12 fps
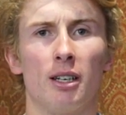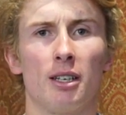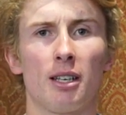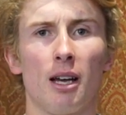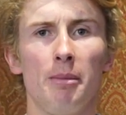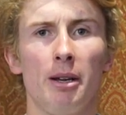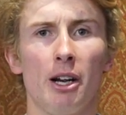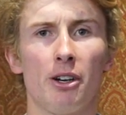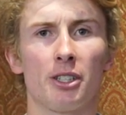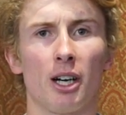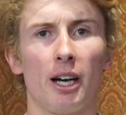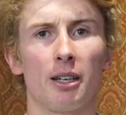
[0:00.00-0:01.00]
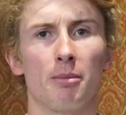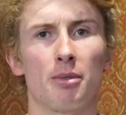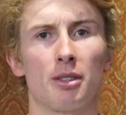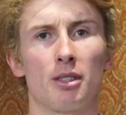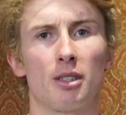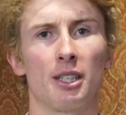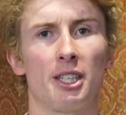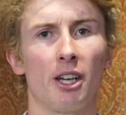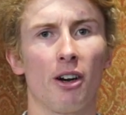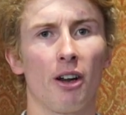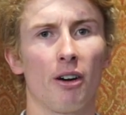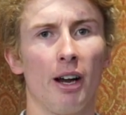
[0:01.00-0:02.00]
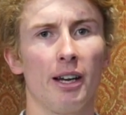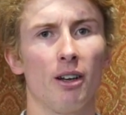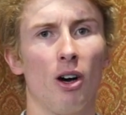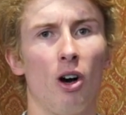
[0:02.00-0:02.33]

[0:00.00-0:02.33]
Some heritage items deteriorate